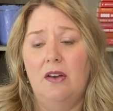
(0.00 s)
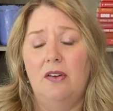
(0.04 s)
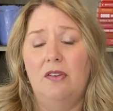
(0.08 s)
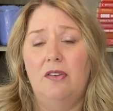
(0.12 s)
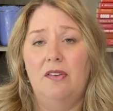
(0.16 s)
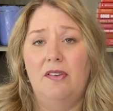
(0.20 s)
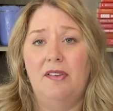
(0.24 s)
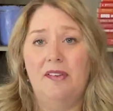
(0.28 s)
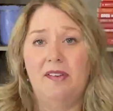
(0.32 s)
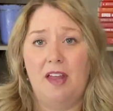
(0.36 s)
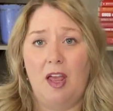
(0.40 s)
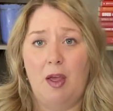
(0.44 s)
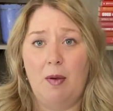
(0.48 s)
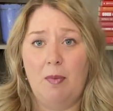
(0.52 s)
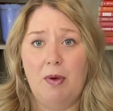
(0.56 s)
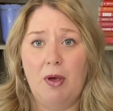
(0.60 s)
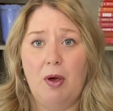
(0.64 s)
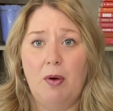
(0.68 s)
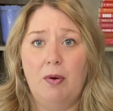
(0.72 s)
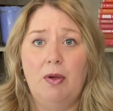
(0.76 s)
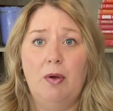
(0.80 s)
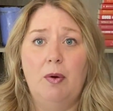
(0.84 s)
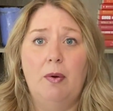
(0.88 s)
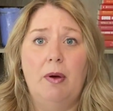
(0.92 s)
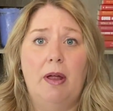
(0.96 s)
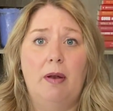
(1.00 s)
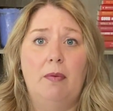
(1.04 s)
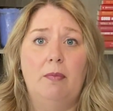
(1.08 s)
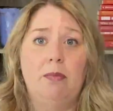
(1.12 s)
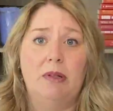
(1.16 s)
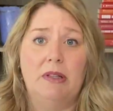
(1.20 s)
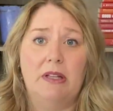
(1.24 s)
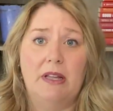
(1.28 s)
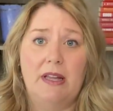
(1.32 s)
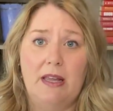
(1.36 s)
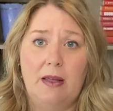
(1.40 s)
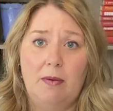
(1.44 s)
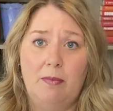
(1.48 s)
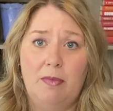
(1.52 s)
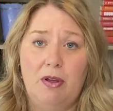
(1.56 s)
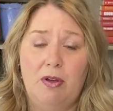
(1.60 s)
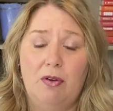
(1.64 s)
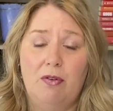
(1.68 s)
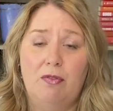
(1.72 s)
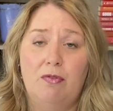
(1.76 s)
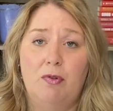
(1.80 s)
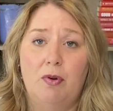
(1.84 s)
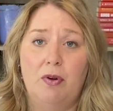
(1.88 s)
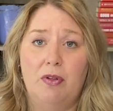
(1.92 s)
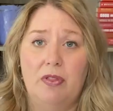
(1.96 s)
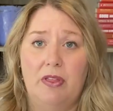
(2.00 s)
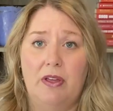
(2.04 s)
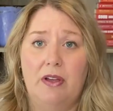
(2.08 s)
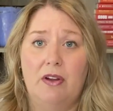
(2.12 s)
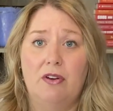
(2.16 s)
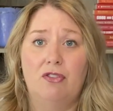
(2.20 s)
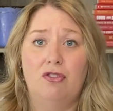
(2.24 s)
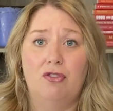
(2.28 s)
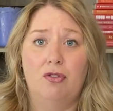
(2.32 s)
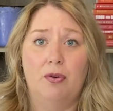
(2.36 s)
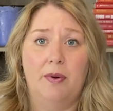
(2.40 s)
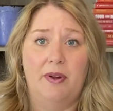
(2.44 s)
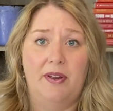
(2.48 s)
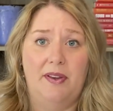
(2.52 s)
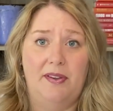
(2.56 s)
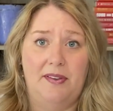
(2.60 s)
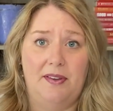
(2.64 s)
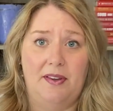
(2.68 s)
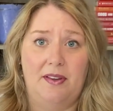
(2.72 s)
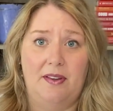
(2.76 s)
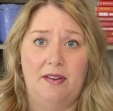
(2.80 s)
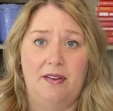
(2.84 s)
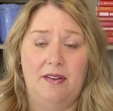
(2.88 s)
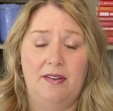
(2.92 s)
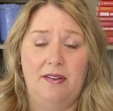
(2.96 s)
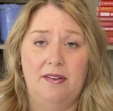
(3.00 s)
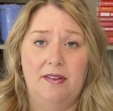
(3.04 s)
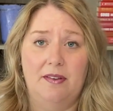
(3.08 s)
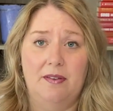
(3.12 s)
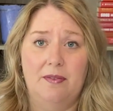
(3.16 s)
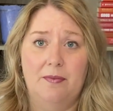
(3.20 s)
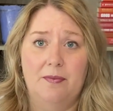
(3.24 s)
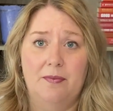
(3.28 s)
to scapegoat you and blame you for their choices,